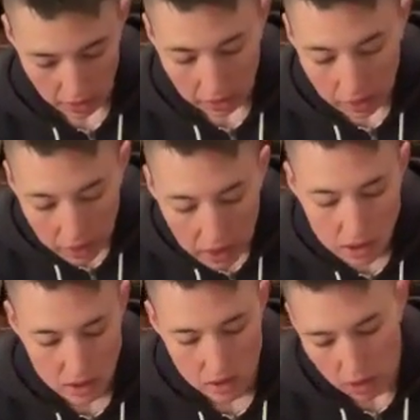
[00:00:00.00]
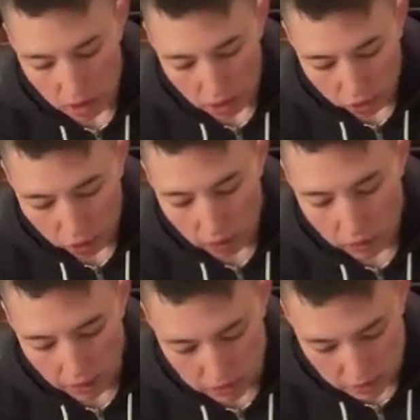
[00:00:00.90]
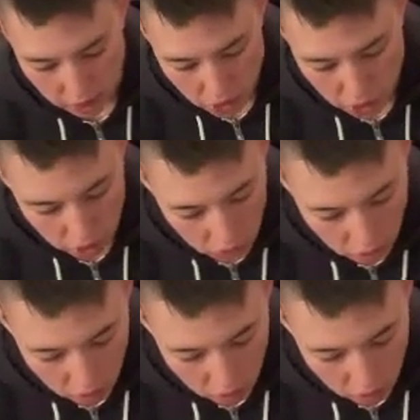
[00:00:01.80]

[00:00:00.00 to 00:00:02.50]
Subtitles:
at least 3 rounds each.